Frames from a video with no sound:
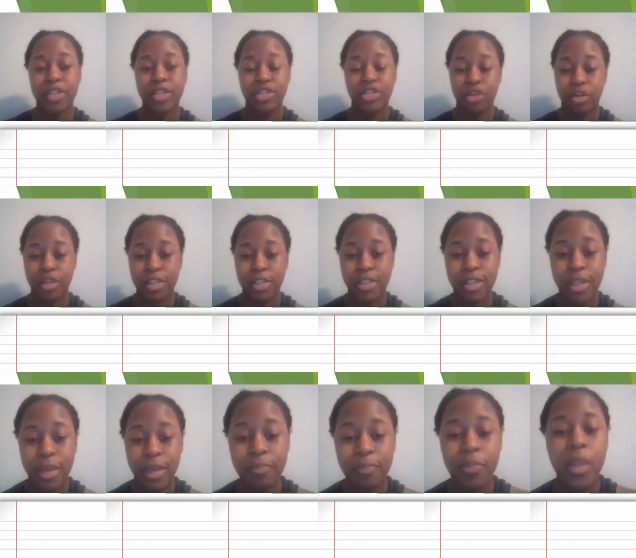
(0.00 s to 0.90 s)
get started
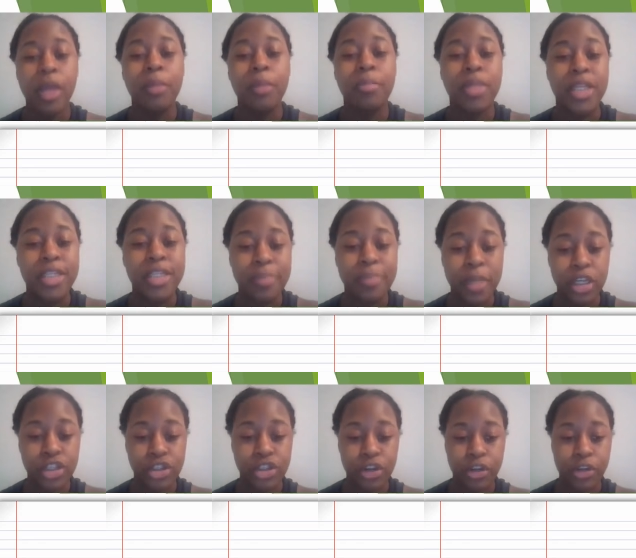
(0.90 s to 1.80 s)
today, please
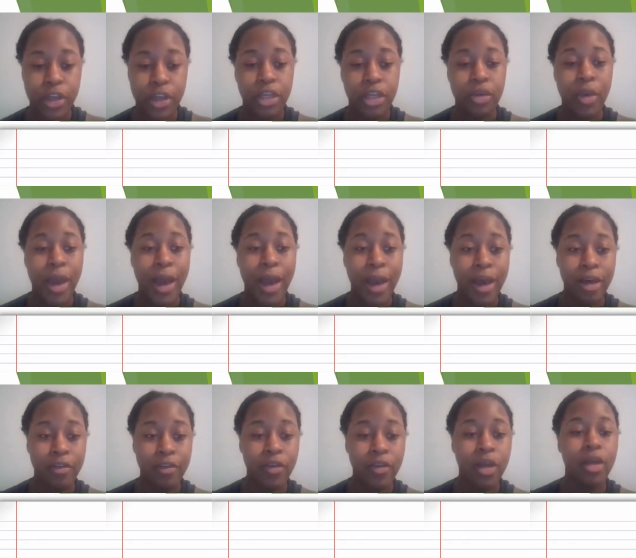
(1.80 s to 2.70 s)
make sure that you
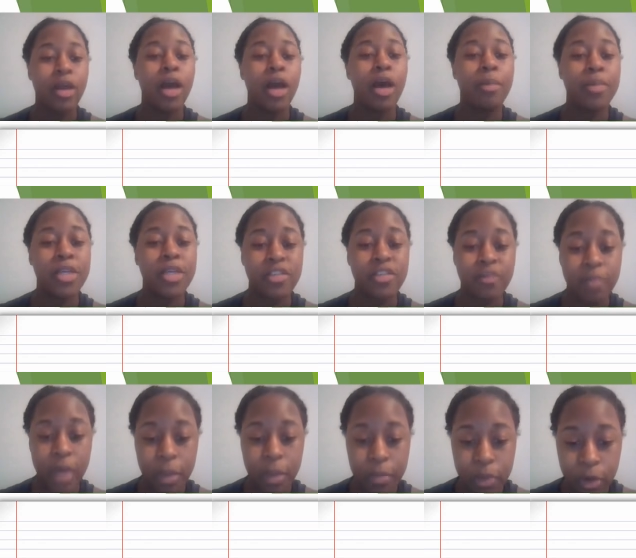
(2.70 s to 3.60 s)
have a piece of
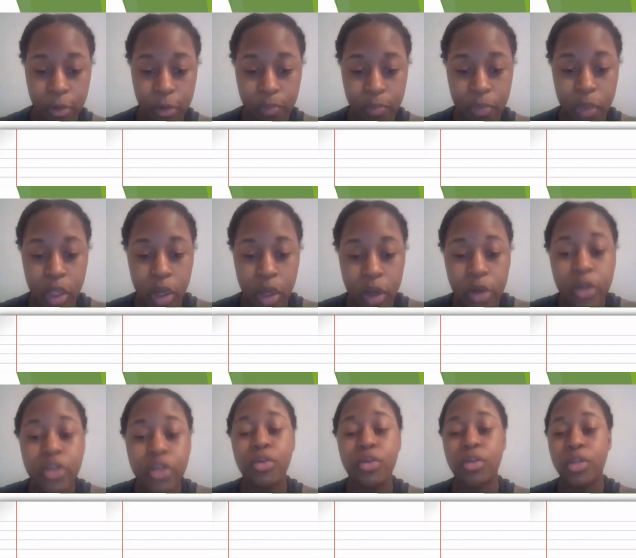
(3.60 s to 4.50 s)
paper,
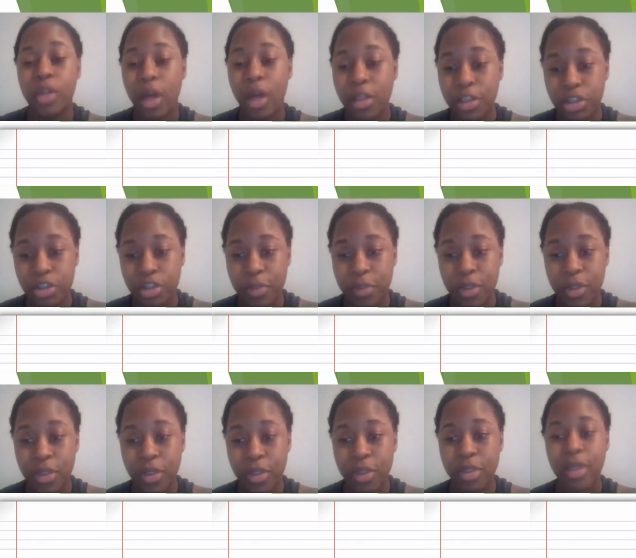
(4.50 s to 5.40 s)
your knowledge
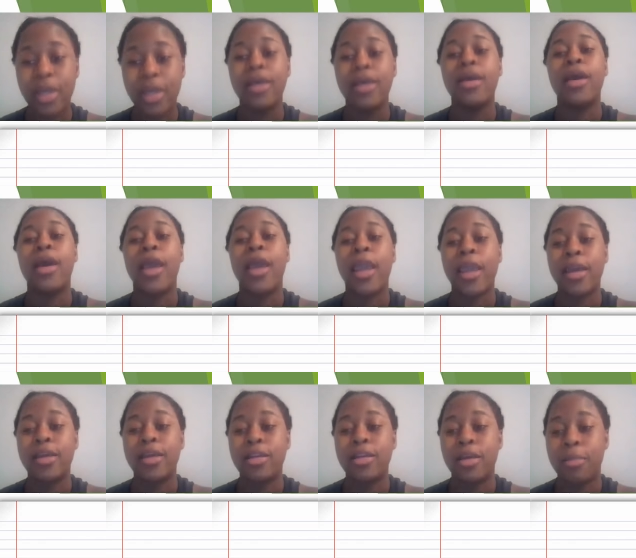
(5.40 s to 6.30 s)
book,
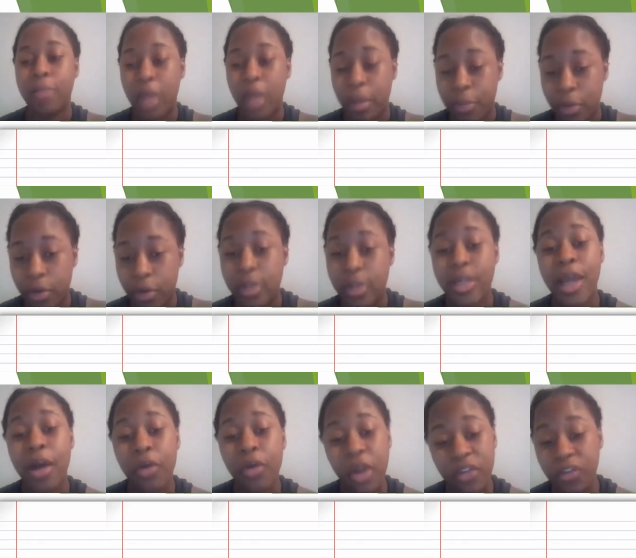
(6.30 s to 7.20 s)
and paper.
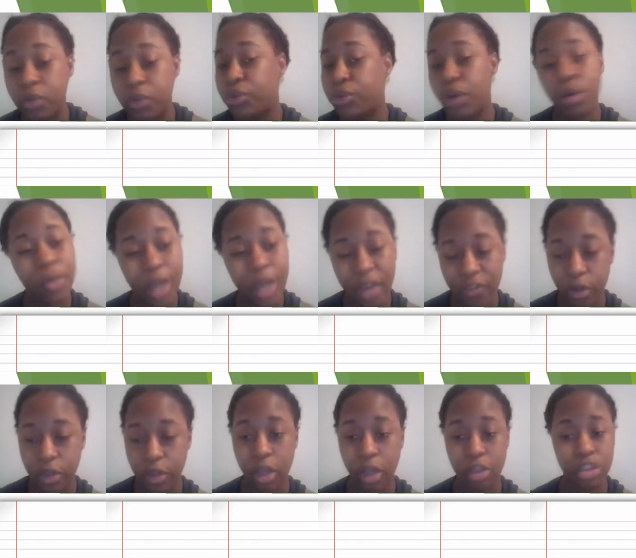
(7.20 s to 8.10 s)
Now, if you don't have
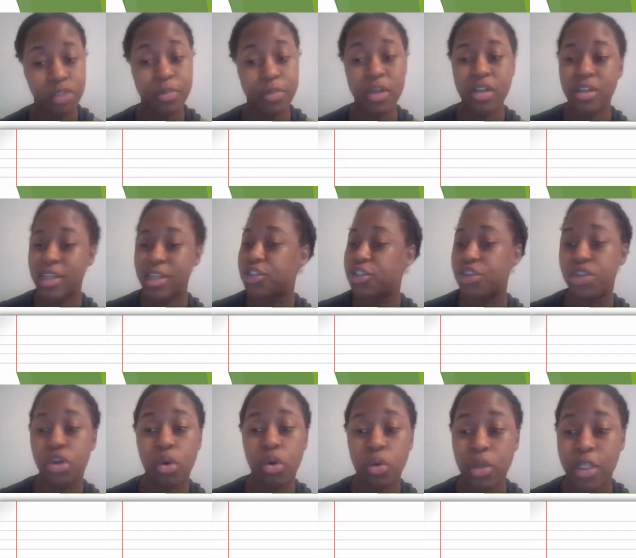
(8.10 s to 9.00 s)
your knowledge book, that's
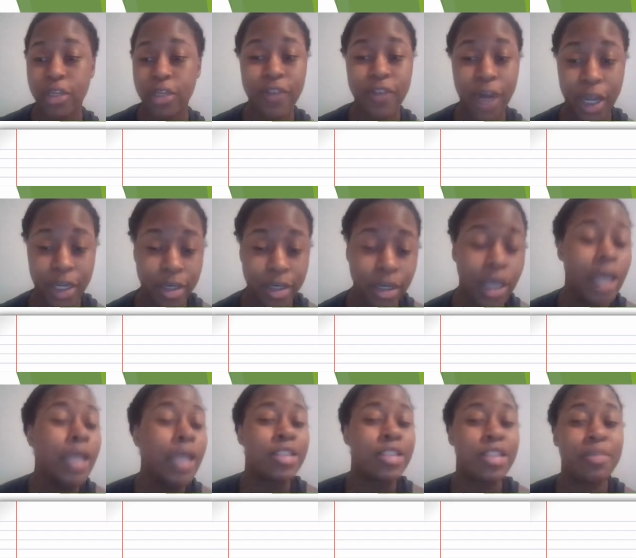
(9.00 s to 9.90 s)
totally fine.
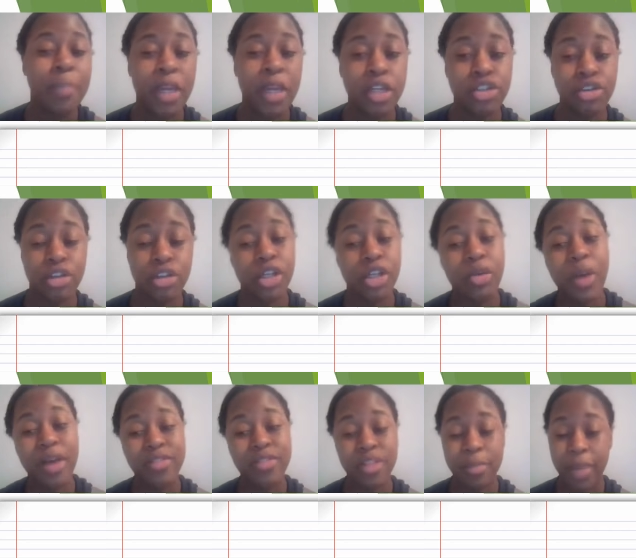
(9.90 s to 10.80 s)
Just make sure that you
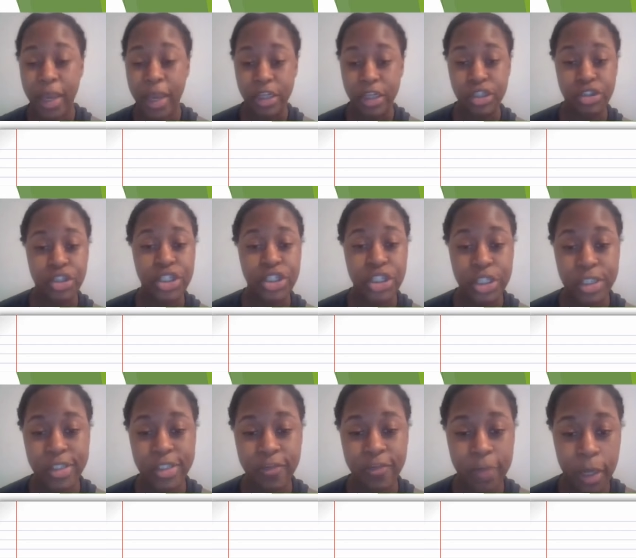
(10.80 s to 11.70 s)
have some extra
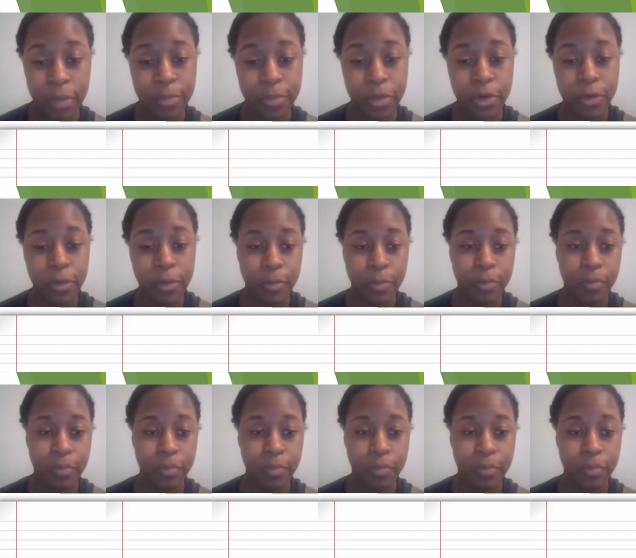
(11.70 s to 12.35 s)
sheets of paper.